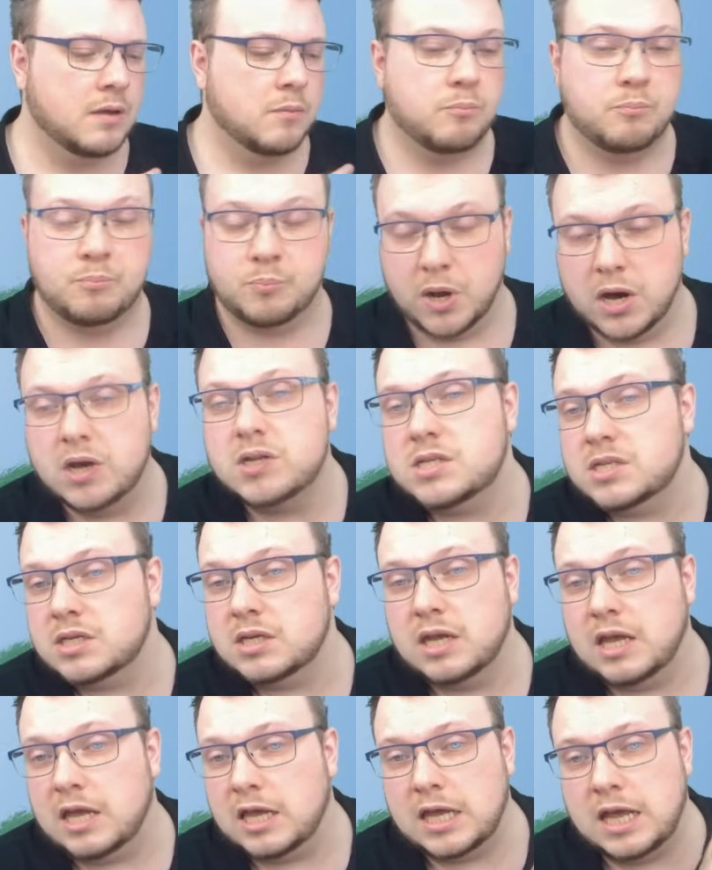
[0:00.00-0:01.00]
But
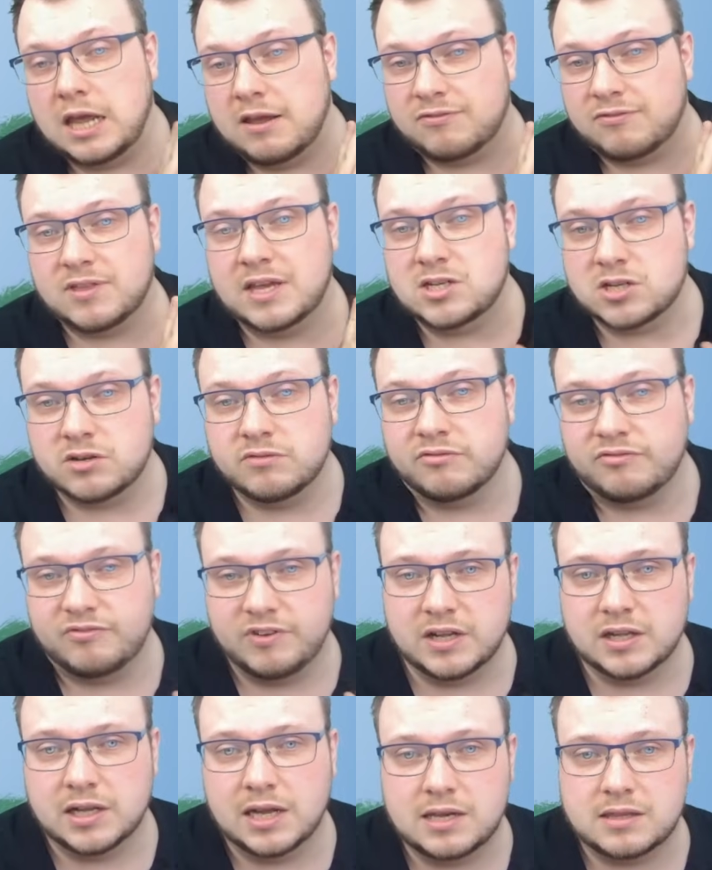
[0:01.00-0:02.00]
if they don't
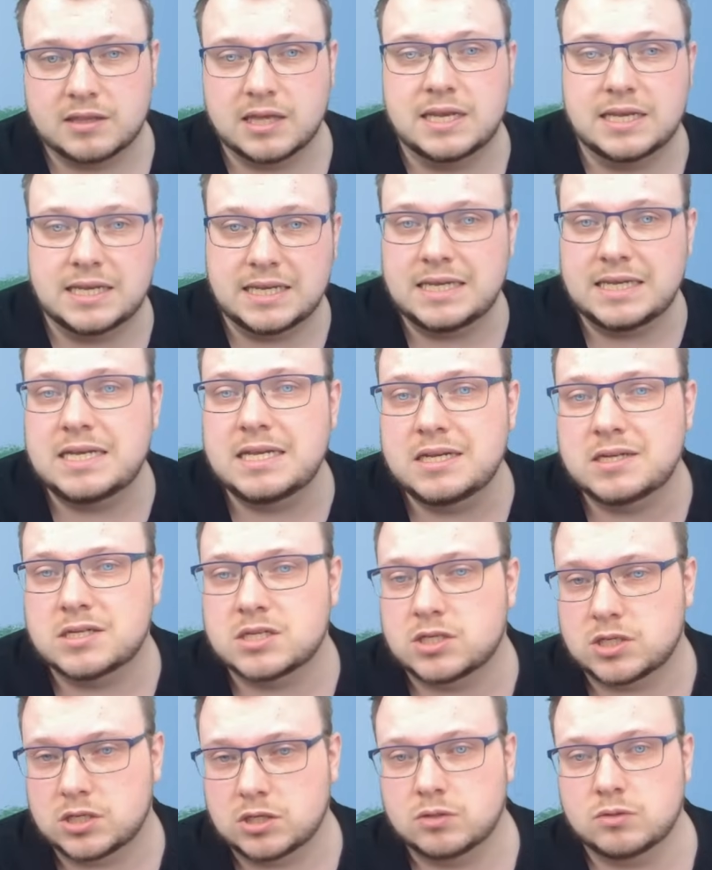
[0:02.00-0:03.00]
feel like they need
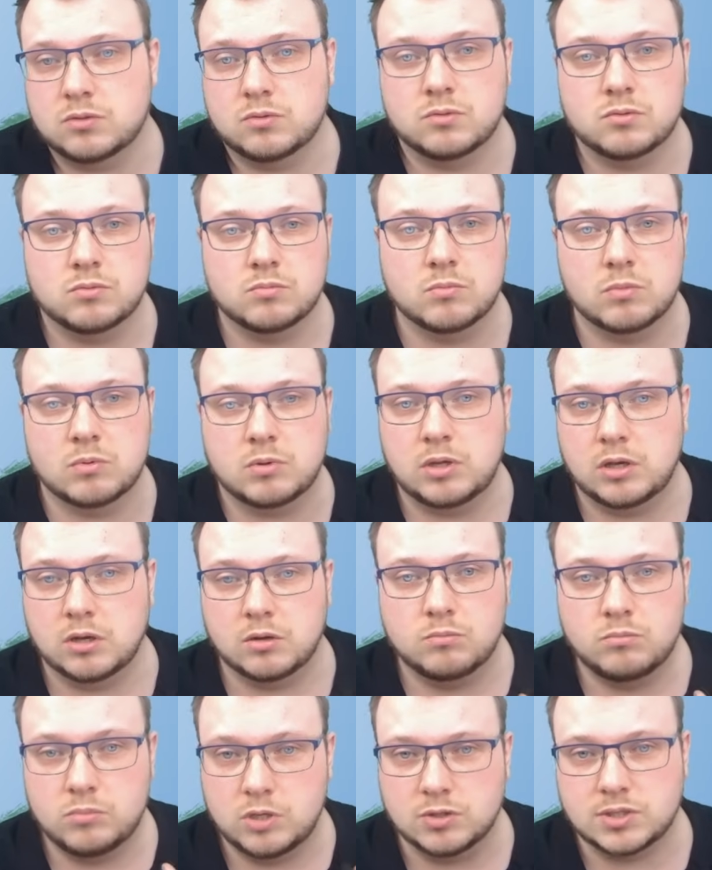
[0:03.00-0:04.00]
to,
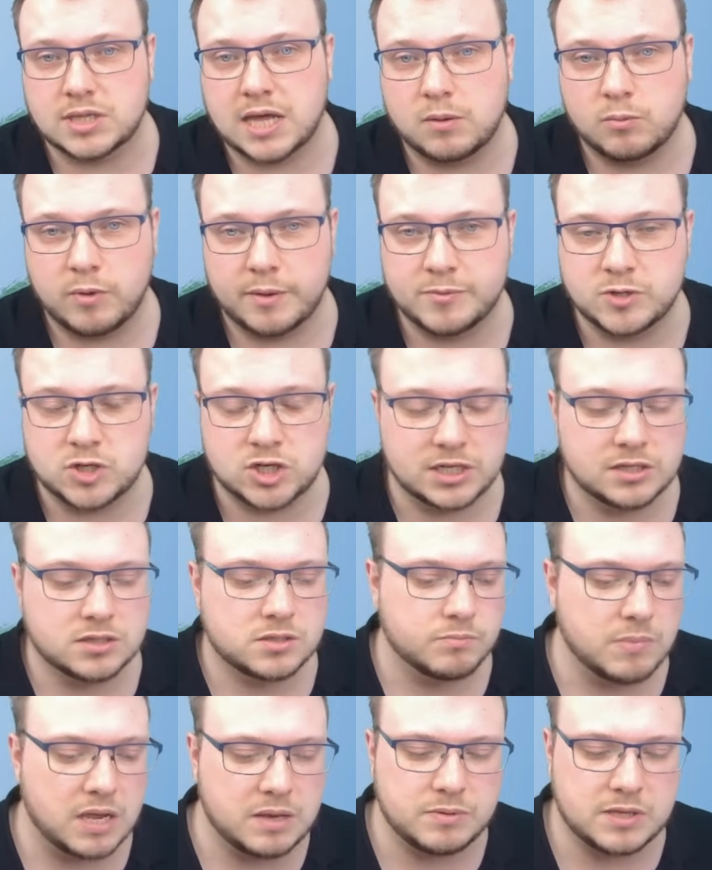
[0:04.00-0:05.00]
use the hand weapon shields,
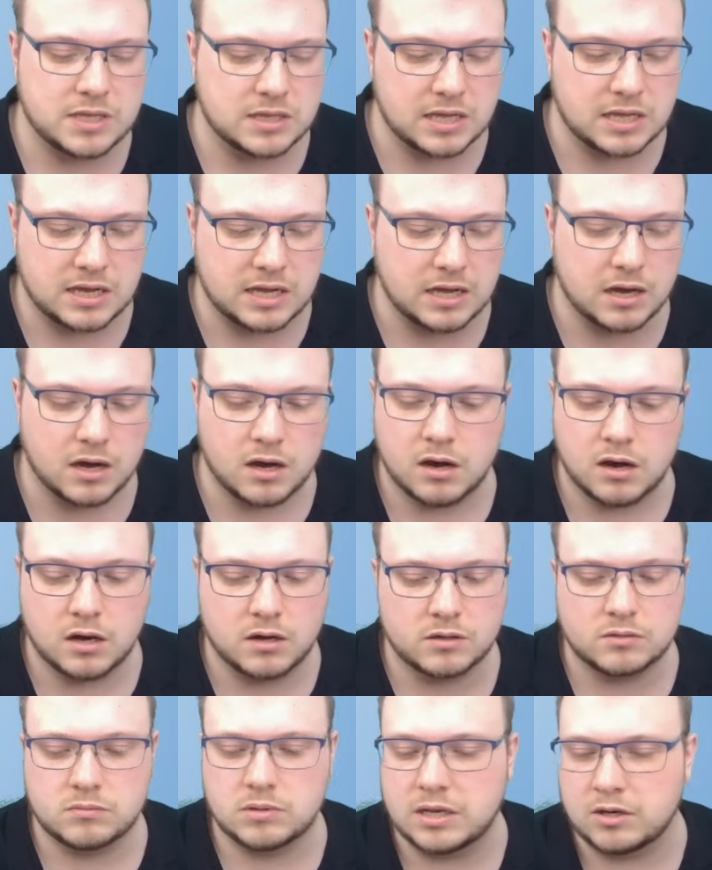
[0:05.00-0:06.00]
maybe they
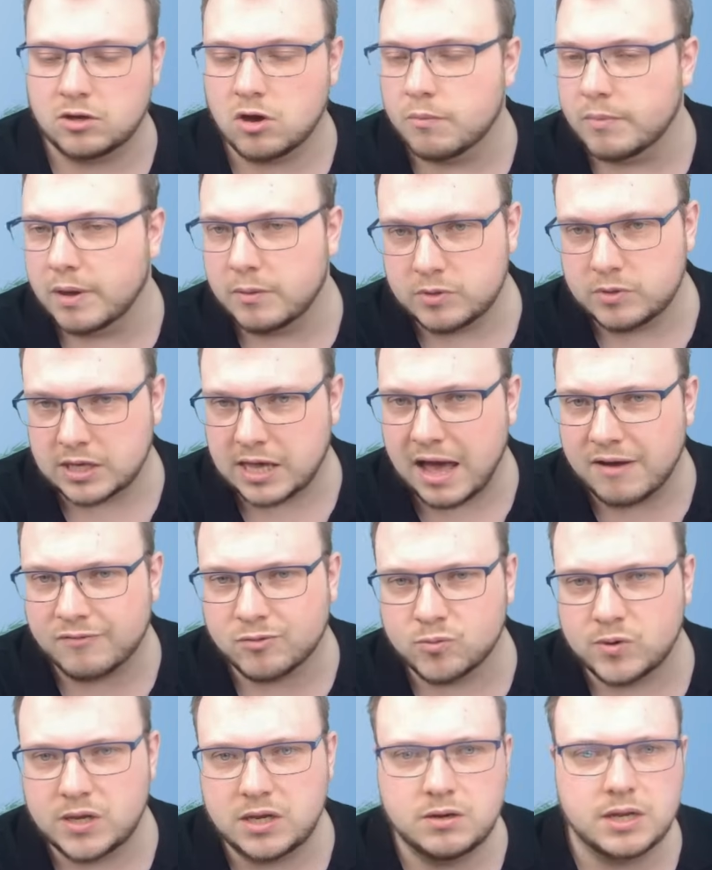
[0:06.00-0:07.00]
are in combat with a
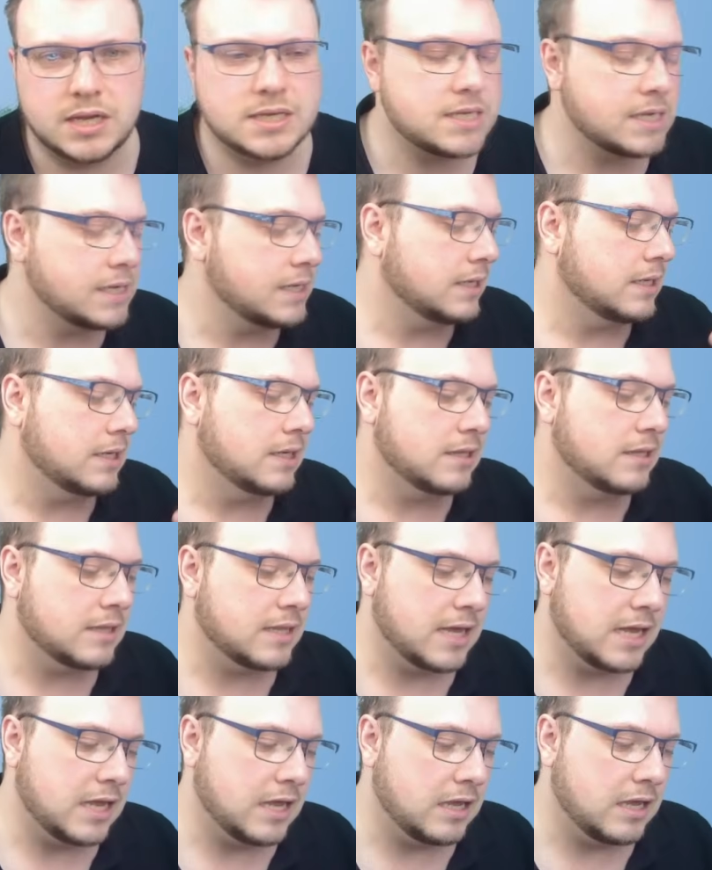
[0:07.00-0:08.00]
cavalry unit,
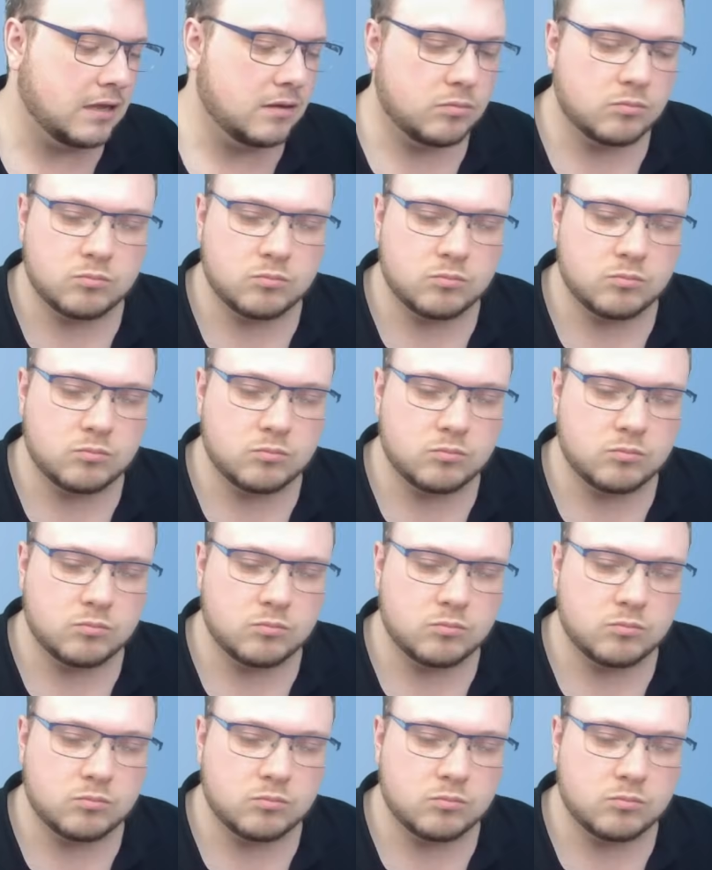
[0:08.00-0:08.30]
they